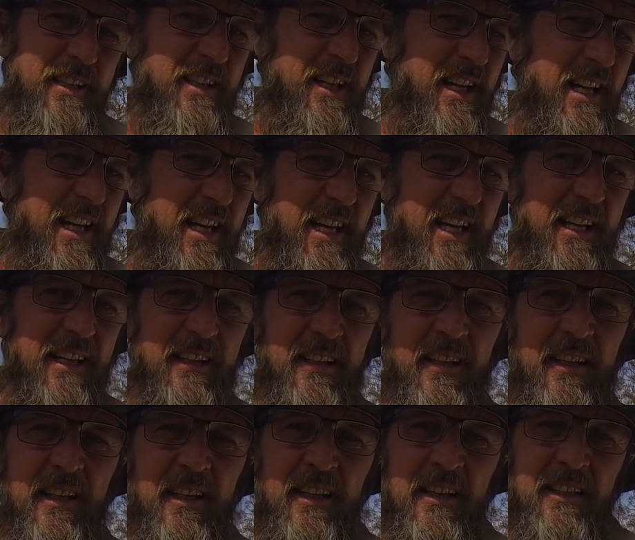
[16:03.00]

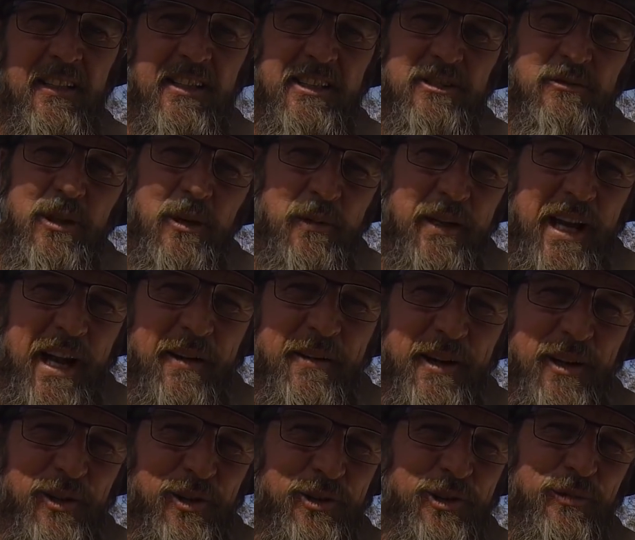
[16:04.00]
and this is where we
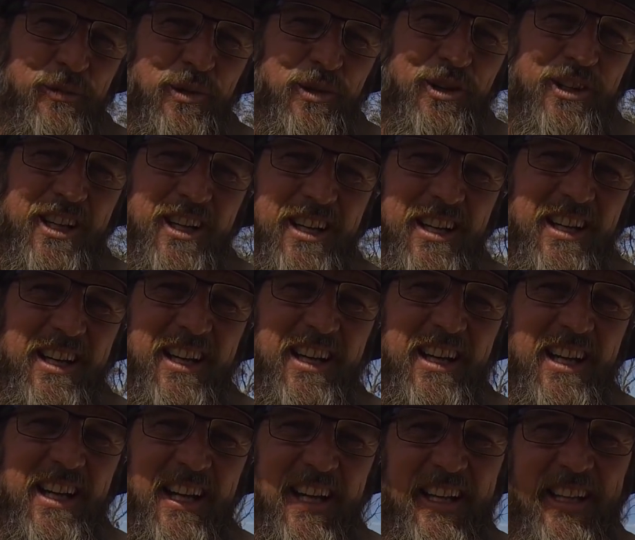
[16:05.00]
carry all the water
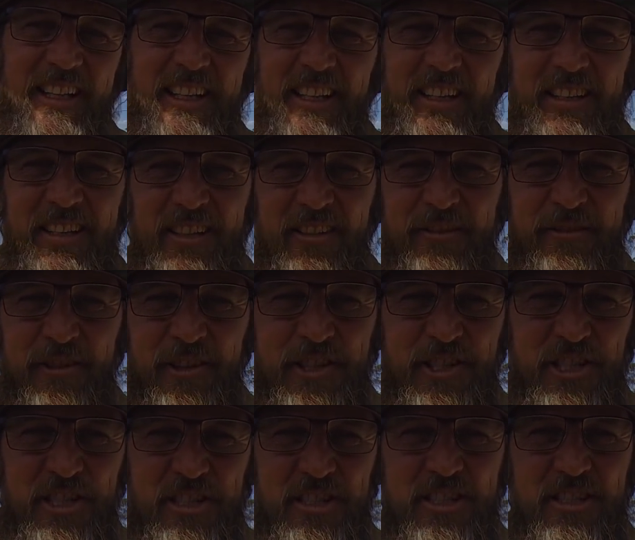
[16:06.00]
and the
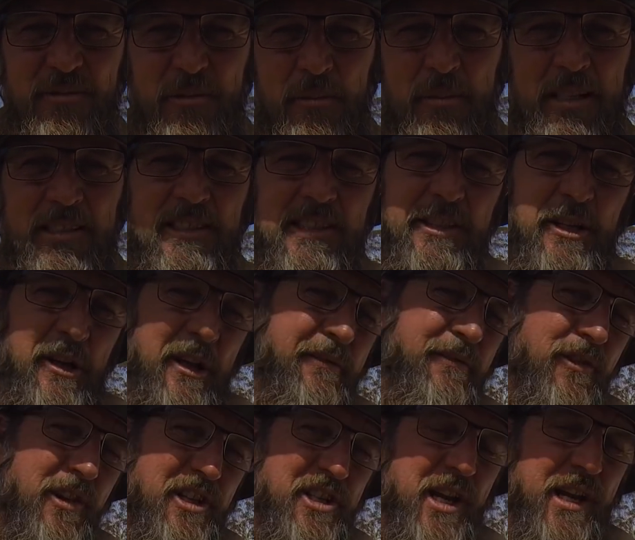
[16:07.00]
fridges. We've basically got a
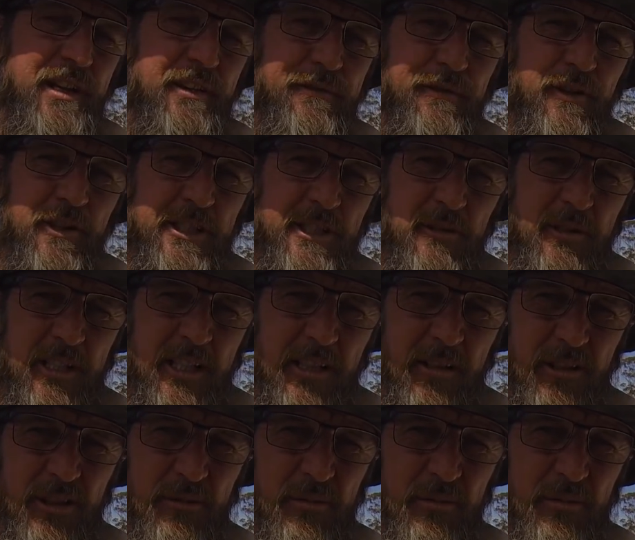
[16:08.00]
fridge and a freezer in here as